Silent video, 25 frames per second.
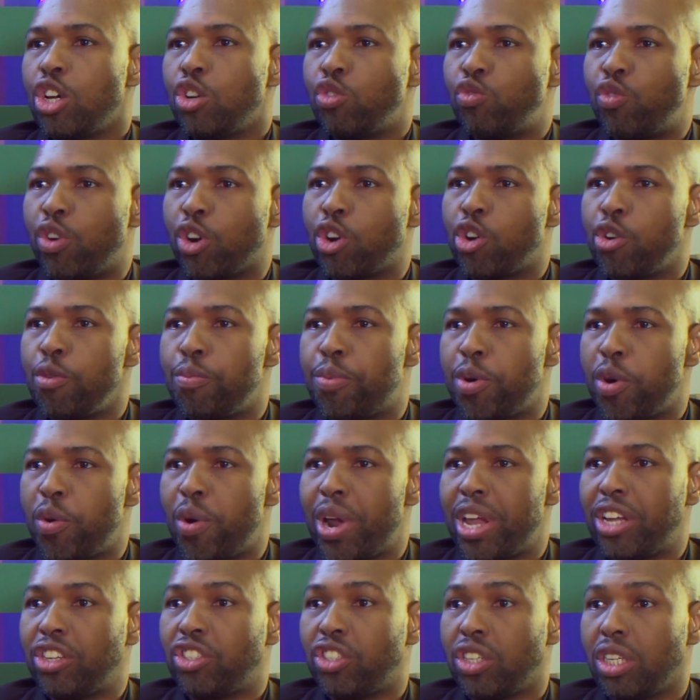
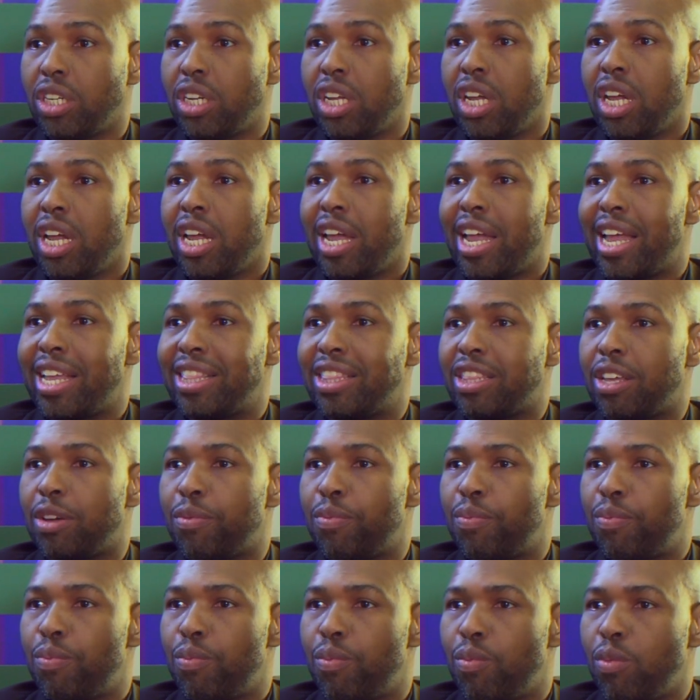recuperation in the
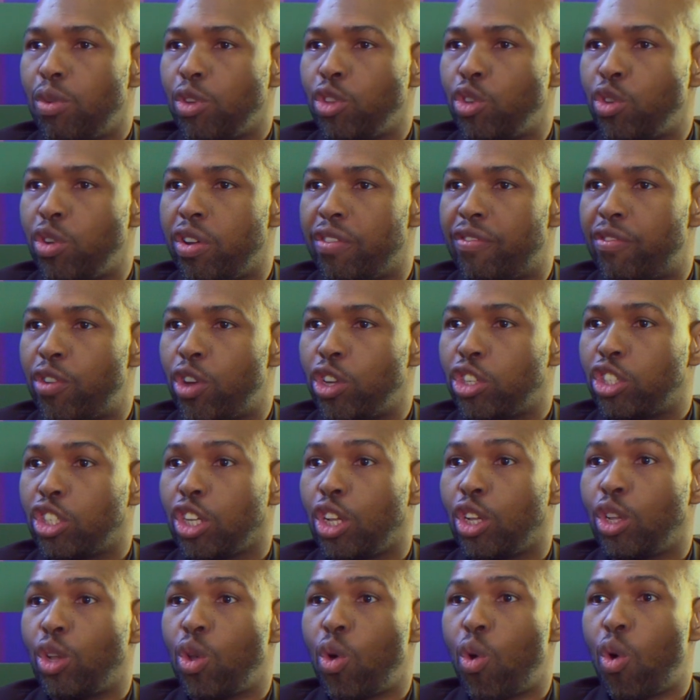
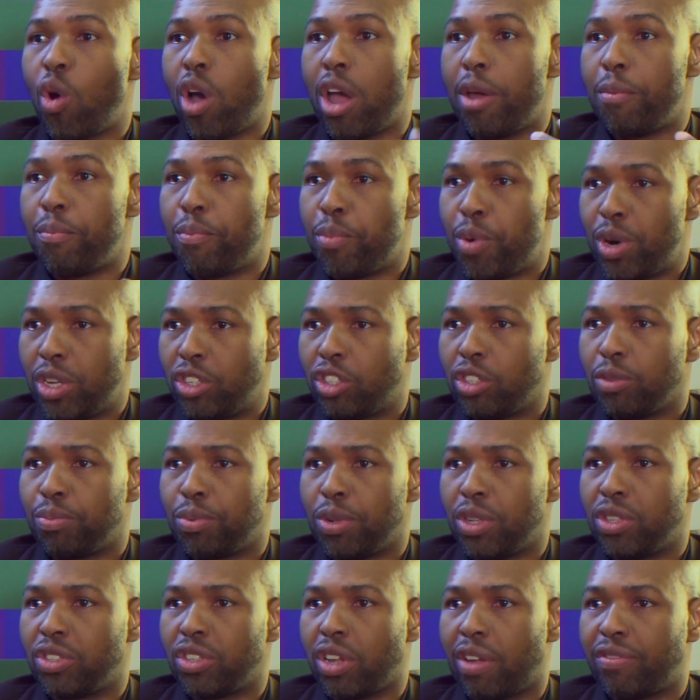universal law and
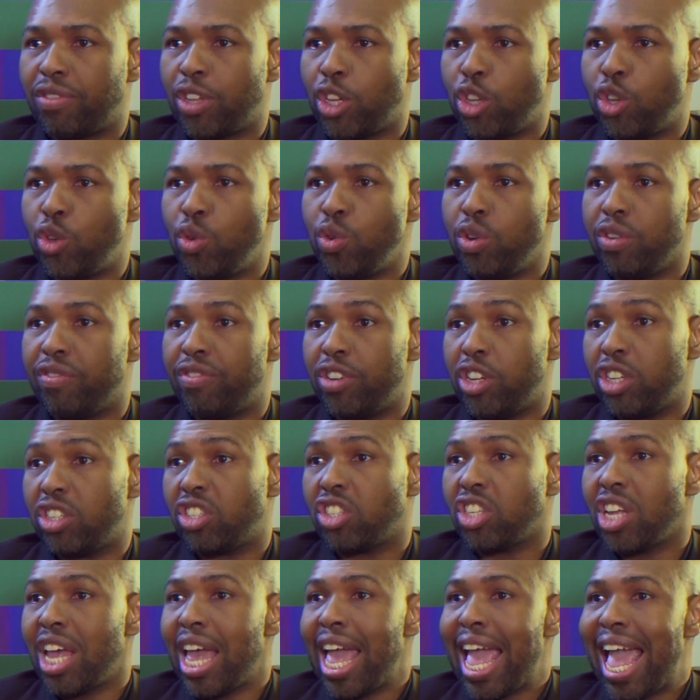principles of the
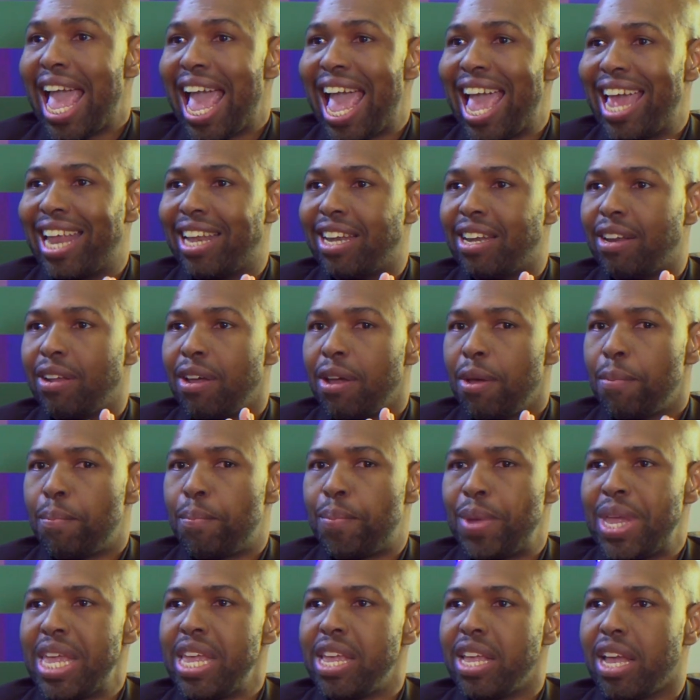universe. And
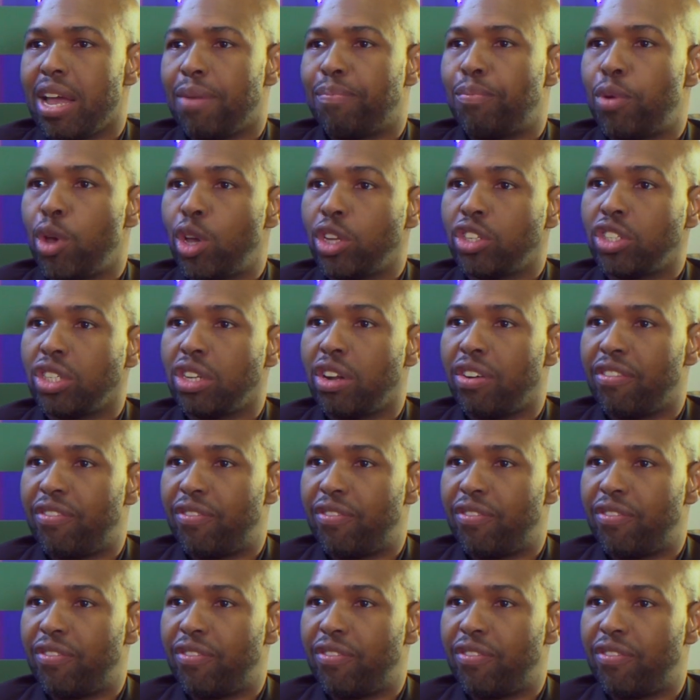being a person of